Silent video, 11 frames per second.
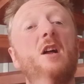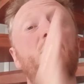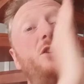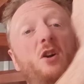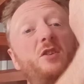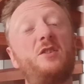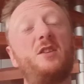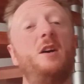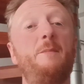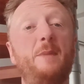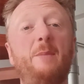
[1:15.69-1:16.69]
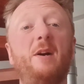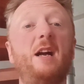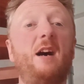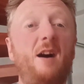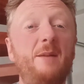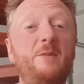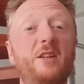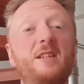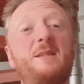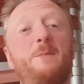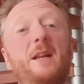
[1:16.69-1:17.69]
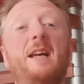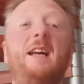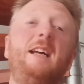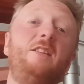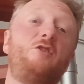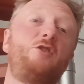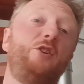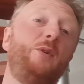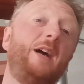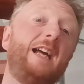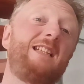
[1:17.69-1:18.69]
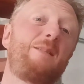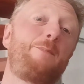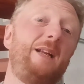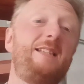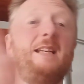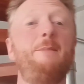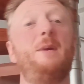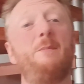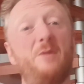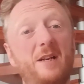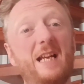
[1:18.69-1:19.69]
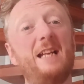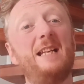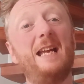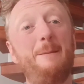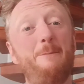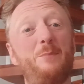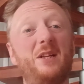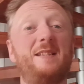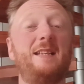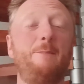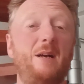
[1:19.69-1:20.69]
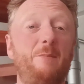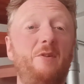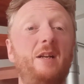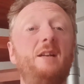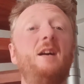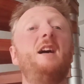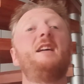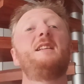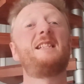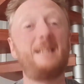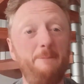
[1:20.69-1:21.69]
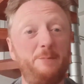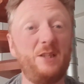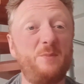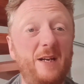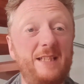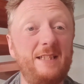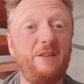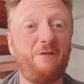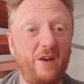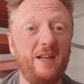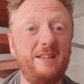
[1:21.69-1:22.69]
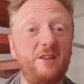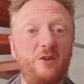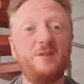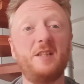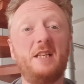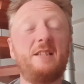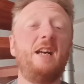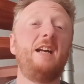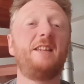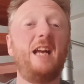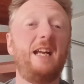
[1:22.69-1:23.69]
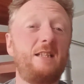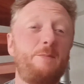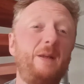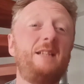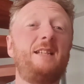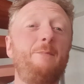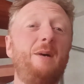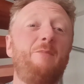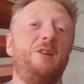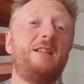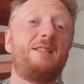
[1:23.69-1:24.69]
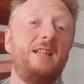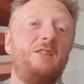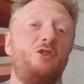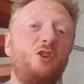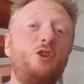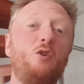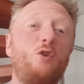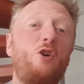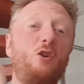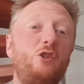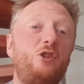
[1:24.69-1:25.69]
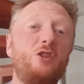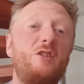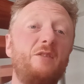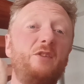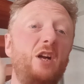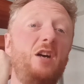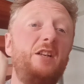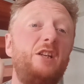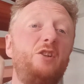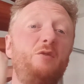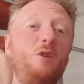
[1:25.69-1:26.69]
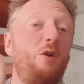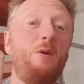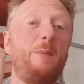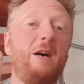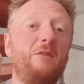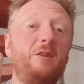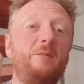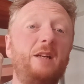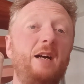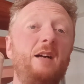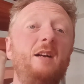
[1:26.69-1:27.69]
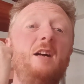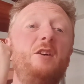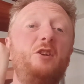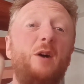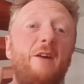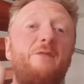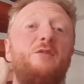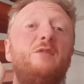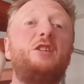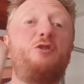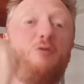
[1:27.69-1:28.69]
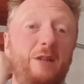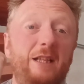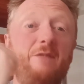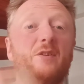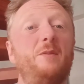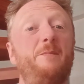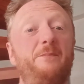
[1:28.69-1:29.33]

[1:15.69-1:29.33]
Long-term memory, I'm going to split into explicit memory and implicit memory. The simplest way to define those is that explicit memory is things that you're conscious of learning, you know about them, yeah? You have to retrieve them.